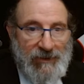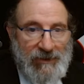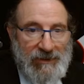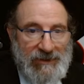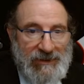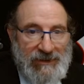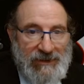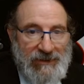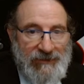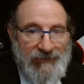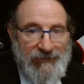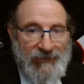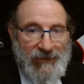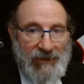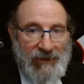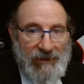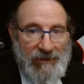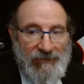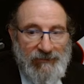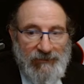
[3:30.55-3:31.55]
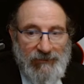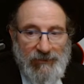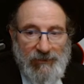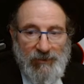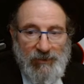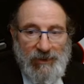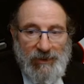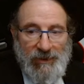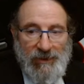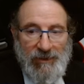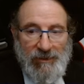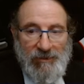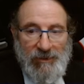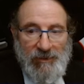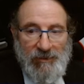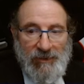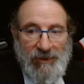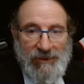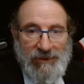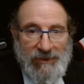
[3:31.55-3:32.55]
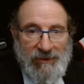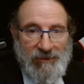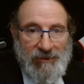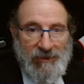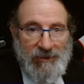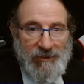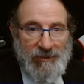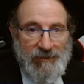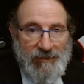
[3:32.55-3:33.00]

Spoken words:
d5 will not be possible.